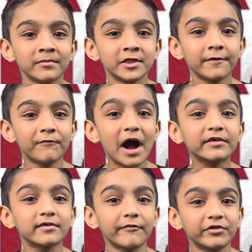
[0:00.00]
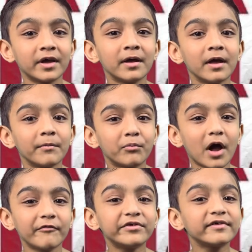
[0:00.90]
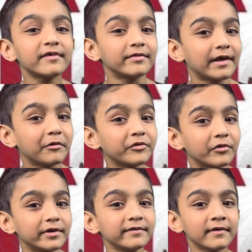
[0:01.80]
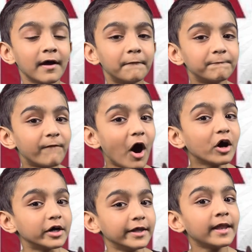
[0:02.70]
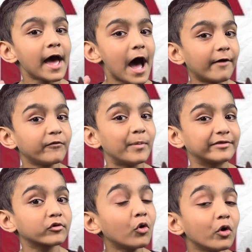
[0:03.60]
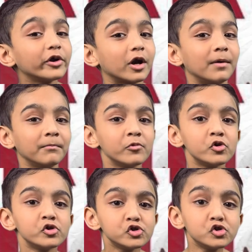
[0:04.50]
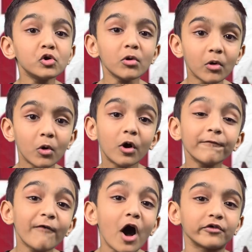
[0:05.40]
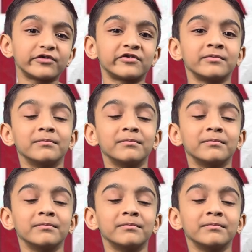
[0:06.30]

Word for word: The flags of the provinces and territories fall in alphabetical order. True or false?